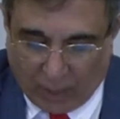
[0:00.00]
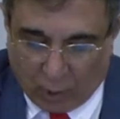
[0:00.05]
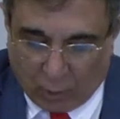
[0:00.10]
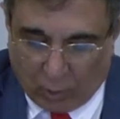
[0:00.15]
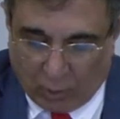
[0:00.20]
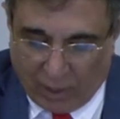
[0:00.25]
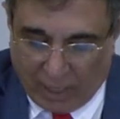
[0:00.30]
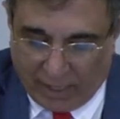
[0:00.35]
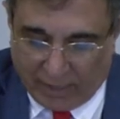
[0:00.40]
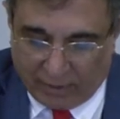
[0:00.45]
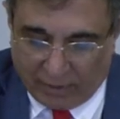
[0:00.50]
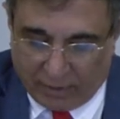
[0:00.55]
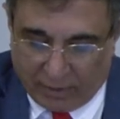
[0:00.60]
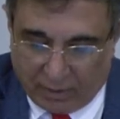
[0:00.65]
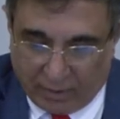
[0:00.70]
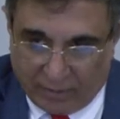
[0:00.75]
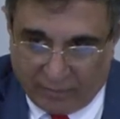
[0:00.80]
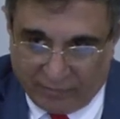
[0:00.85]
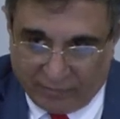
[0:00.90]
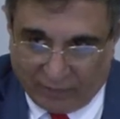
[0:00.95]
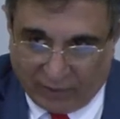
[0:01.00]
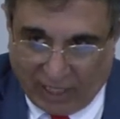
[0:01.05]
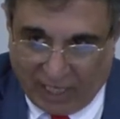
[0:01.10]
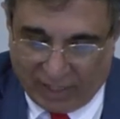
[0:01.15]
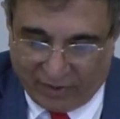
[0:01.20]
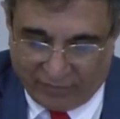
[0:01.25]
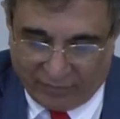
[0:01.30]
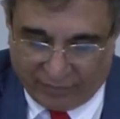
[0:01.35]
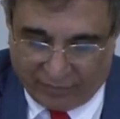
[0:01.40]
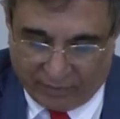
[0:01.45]
Quran
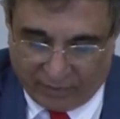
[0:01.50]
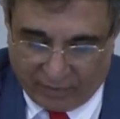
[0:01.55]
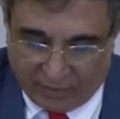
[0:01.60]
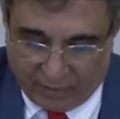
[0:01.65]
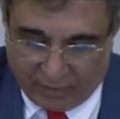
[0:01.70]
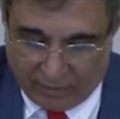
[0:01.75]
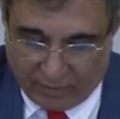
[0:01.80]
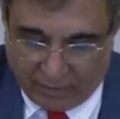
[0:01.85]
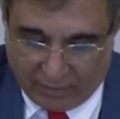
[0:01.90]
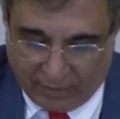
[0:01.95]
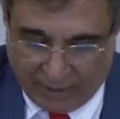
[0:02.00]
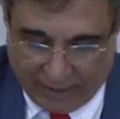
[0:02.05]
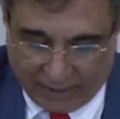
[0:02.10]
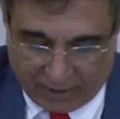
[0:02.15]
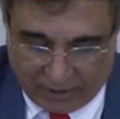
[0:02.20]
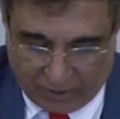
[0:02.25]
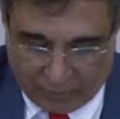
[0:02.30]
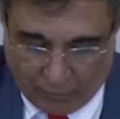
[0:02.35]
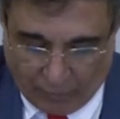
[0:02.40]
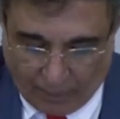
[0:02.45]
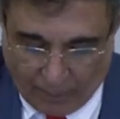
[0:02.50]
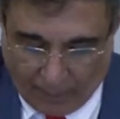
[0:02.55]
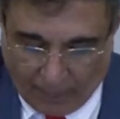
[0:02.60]
five, nineteen.